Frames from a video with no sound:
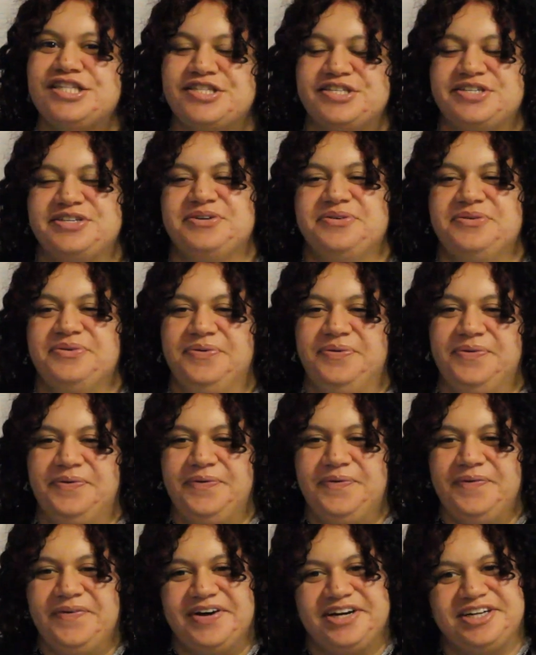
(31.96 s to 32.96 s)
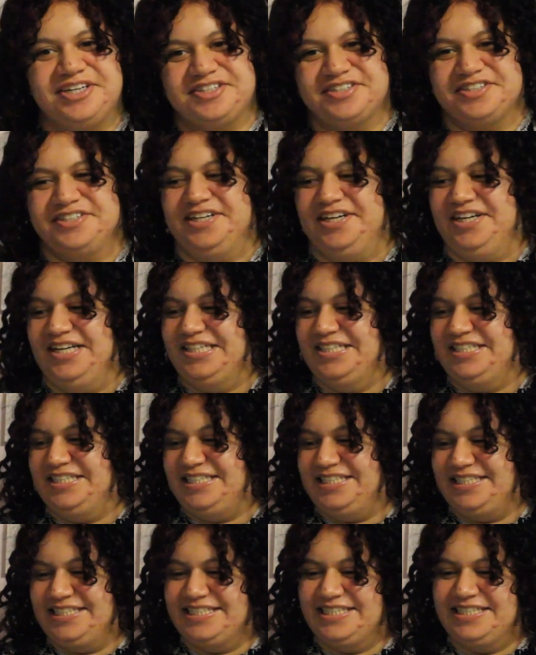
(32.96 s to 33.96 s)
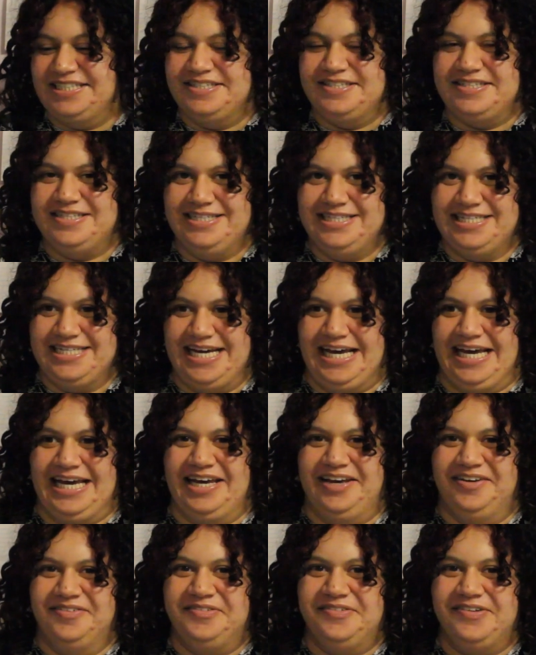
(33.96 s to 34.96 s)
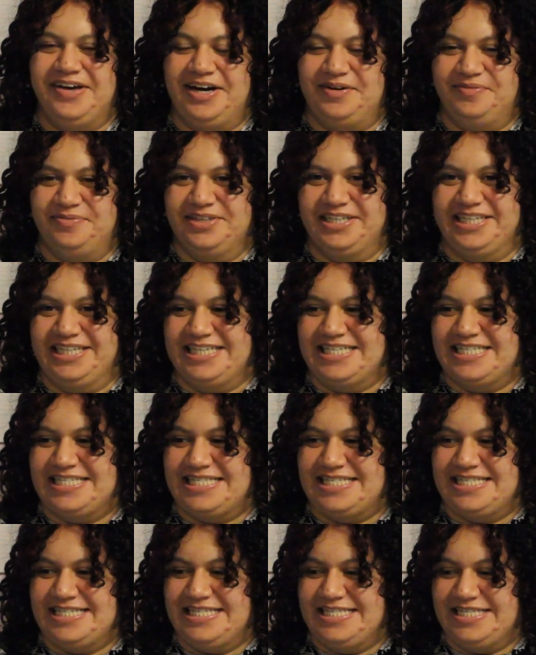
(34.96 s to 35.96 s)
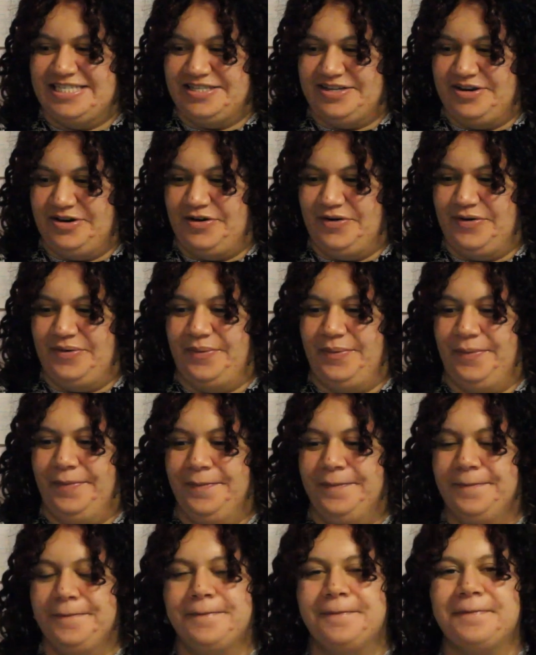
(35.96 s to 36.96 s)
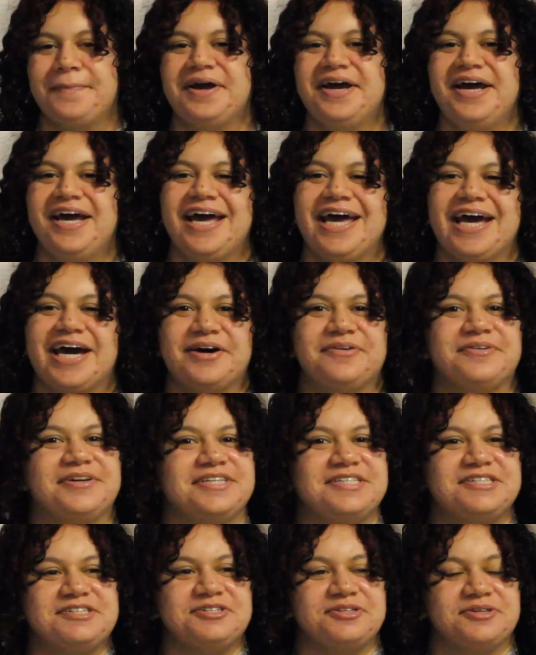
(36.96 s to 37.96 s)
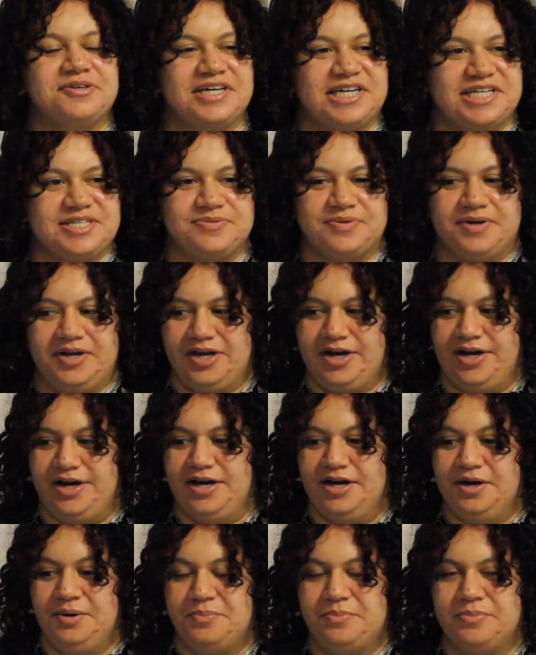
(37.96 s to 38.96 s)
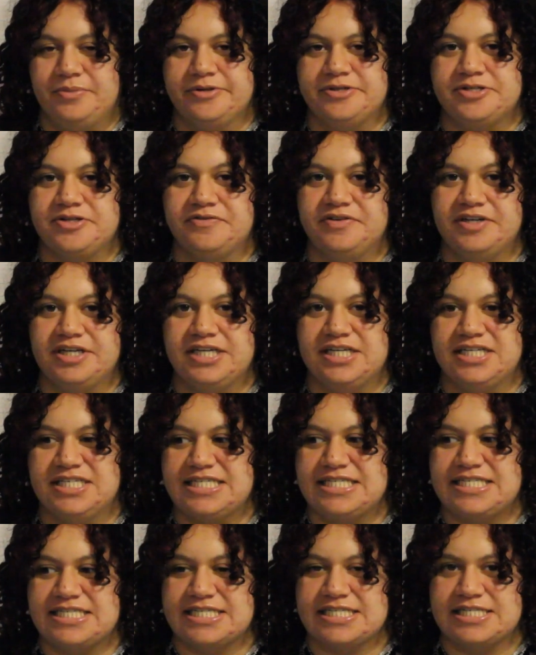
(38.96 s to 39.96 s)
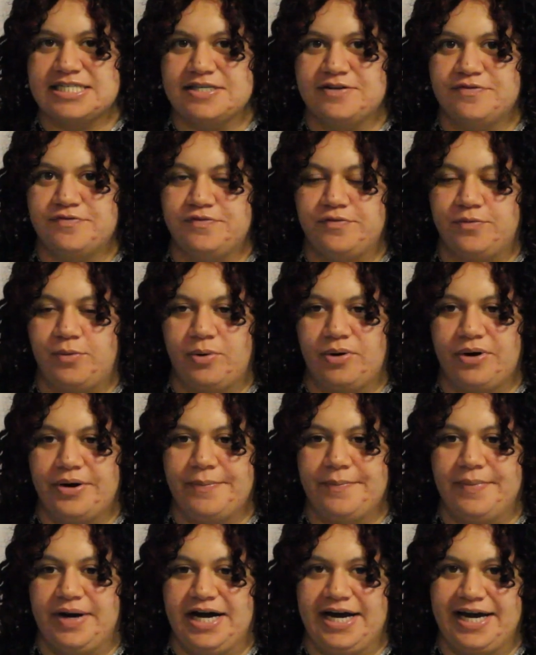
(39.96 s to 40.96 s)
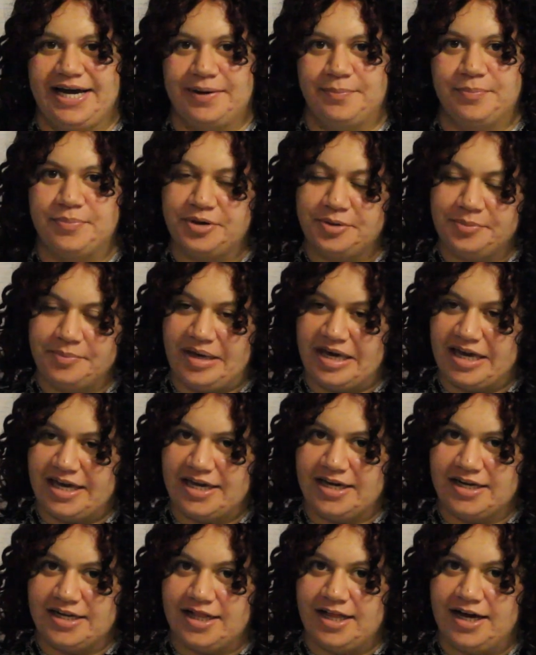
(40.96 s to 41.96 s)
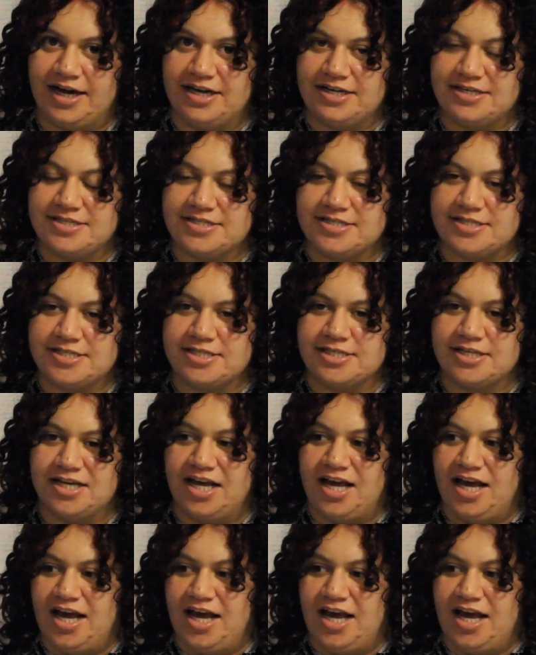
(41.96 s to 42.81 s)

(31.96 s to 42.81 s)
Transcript: $200 today at Blicks. So I wanted to show you guys what I got. Most of it is for my printmaking class,